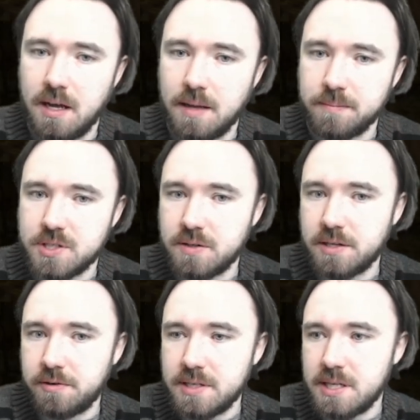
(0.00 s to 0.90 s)
So
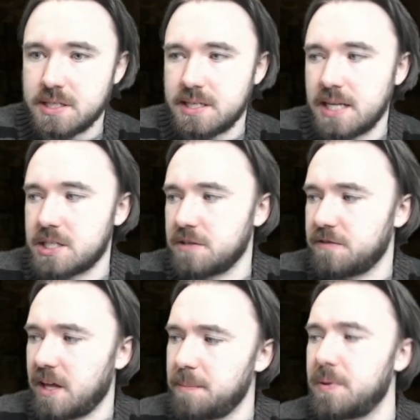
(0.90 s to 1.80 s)
there is this sense of
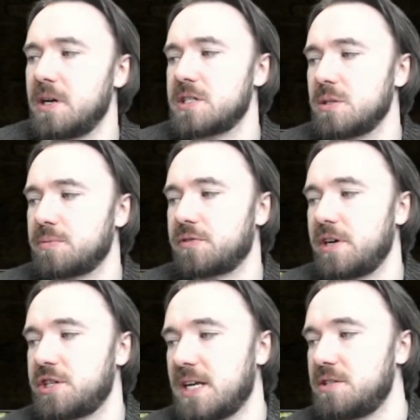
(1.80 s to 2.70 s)
like personal
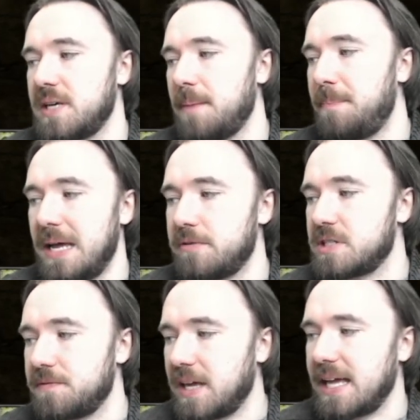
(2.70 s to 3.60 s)
progression as you get better at
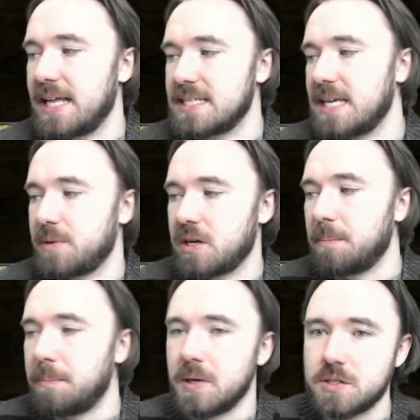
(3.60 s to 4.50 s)
something. I get the same kind
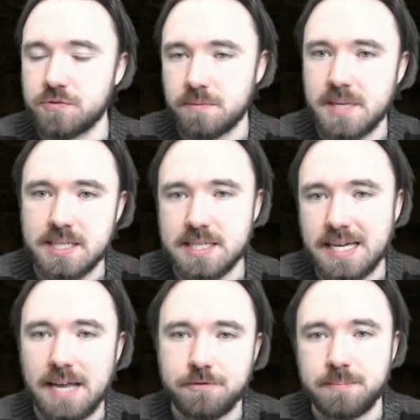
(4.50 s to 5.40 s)
of buzz from this as I
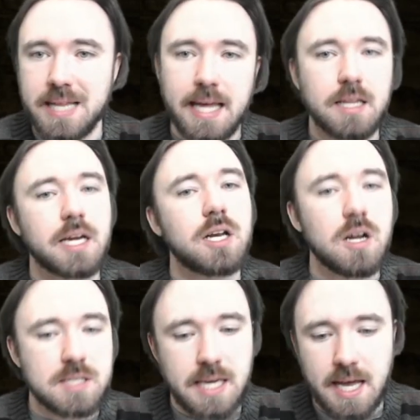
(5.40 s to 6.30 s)
get from playing like an
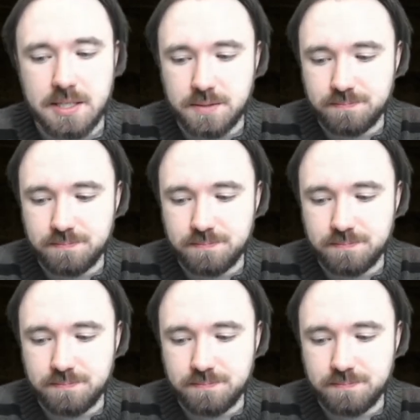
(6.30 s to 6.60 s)
RTS.